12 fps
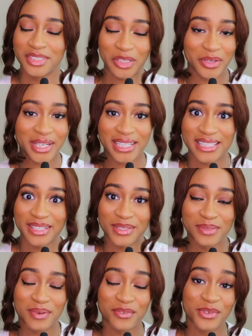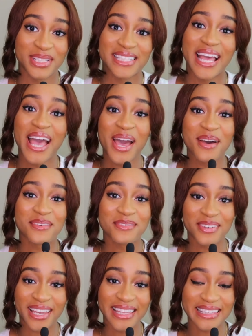Sorry guys, I lost my voice.
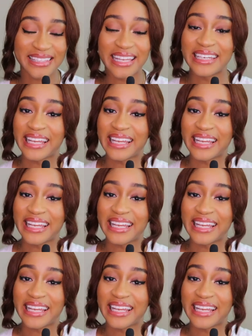Faith,